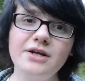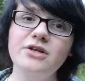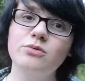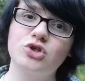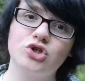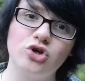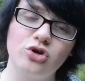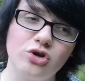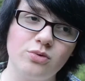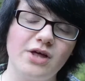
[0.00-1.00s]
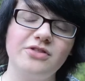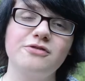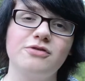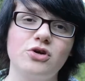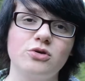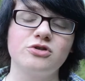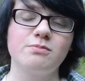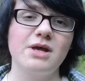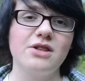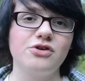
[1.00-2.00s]
need to assure you that this video
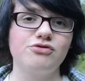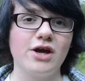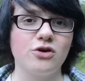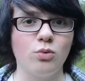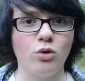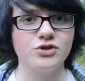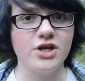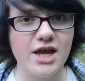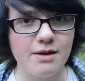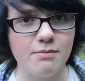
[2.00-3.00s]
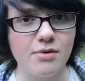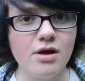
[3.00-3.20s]
isn't mainly direct towards him.